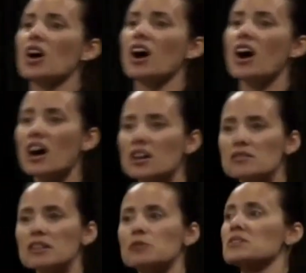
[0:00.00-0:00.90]
we're
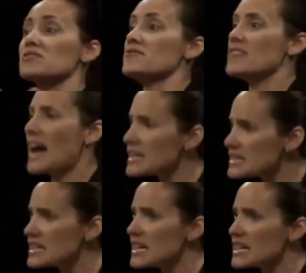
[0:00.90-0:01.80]
honoring, we're
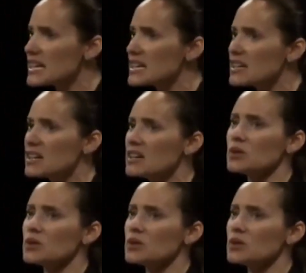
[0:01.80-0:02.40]
validating,